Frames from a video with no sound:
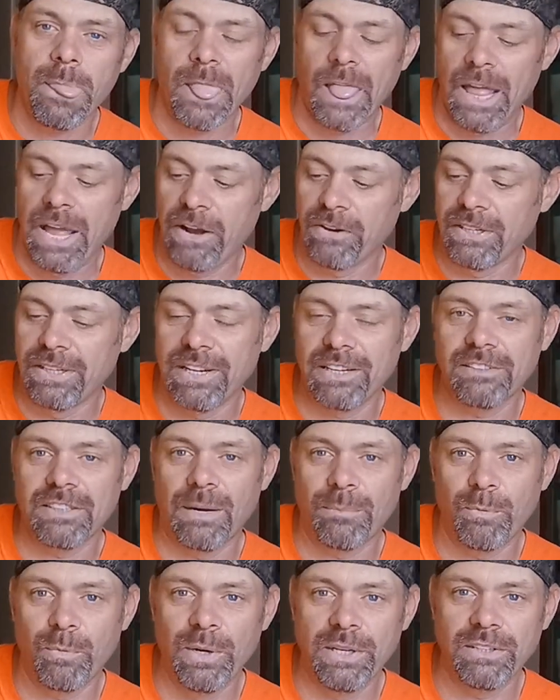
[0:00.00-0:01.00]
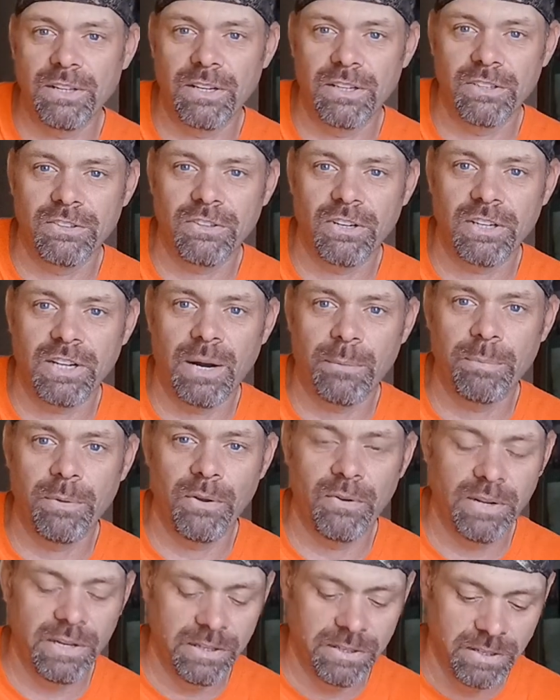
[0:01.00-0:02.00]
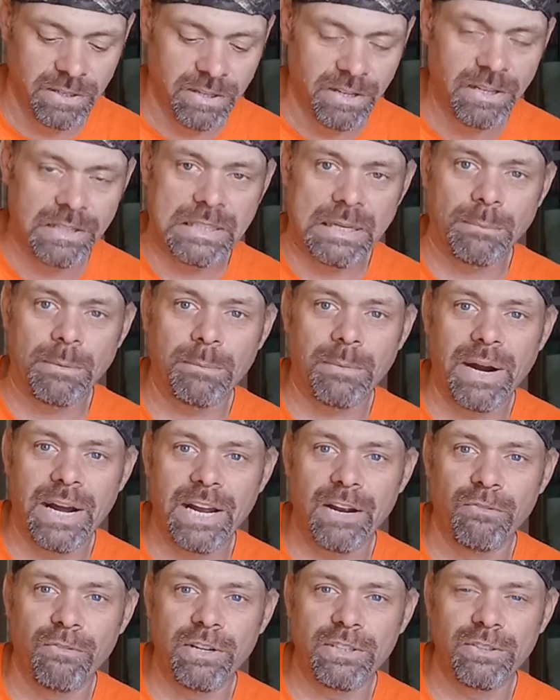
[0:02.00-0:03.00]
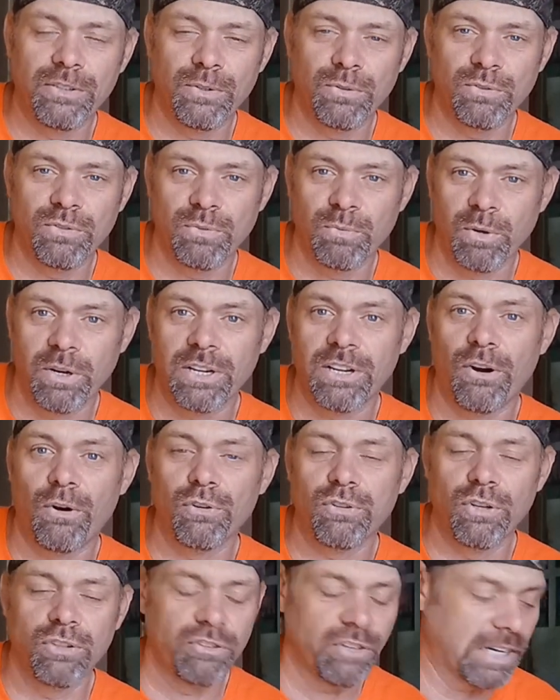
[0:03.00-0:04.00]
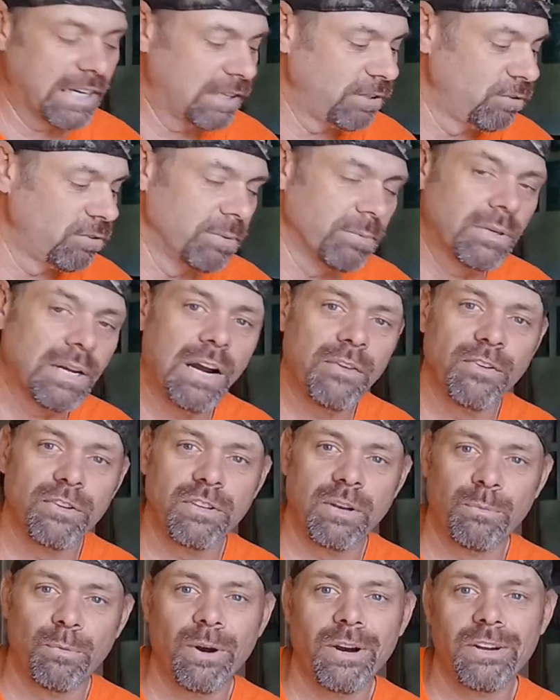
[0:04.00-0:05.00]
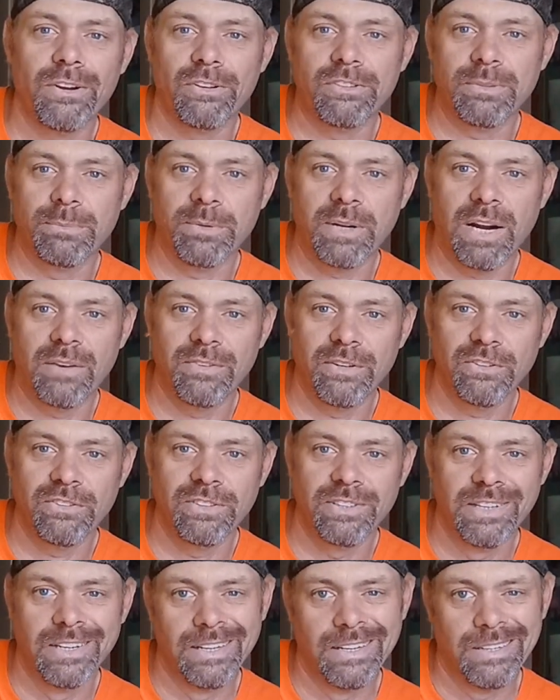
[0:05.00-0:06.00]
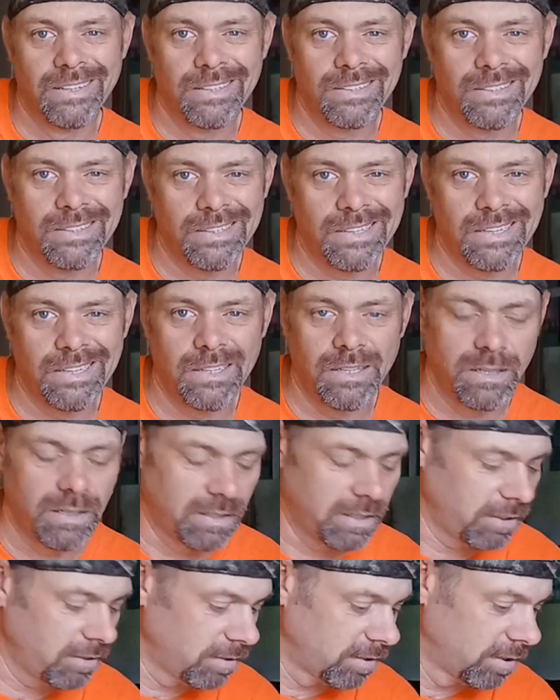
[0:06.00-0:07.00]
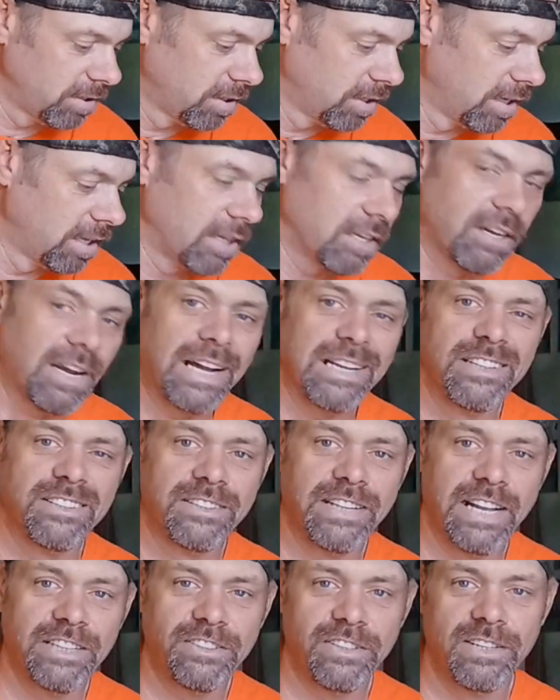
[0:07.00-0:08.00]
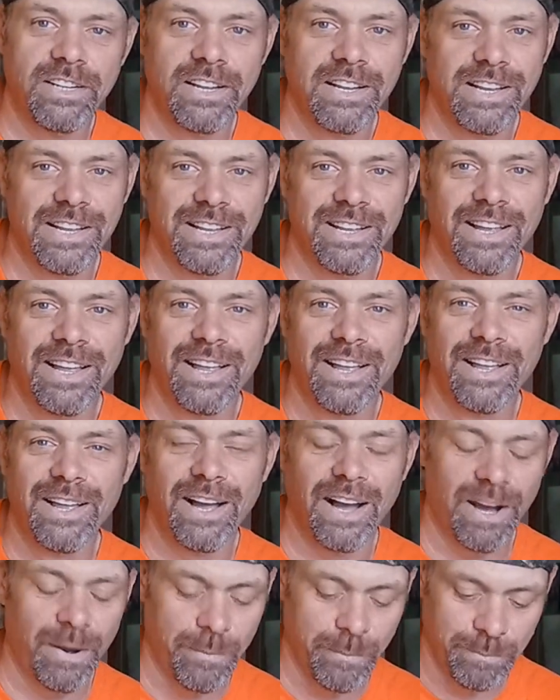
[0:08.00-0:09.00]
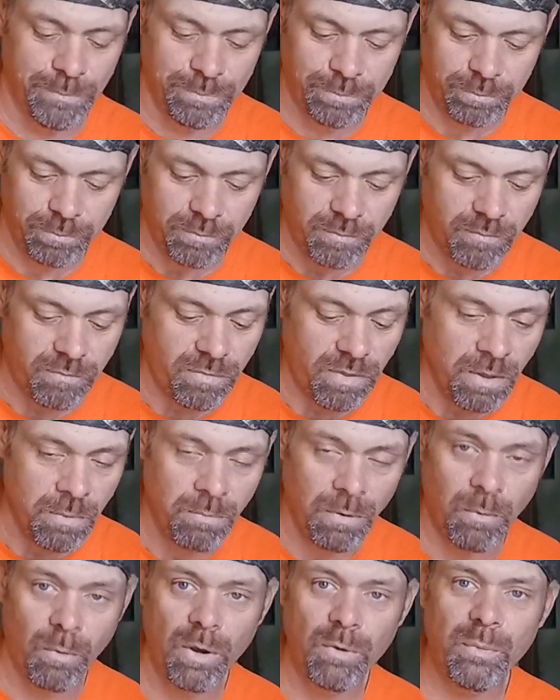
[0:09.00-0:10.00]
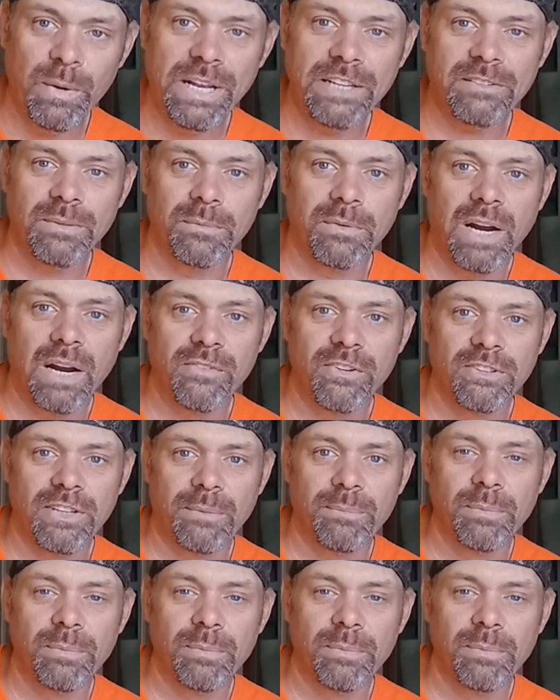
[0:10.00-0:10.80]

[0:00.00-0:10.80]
here in the next couple weeks I'm going to start uploading some of my originals. We're going to also try to do some covers. I'm working on some covers. Yeah, they're kind of sketchy. But when we get some covers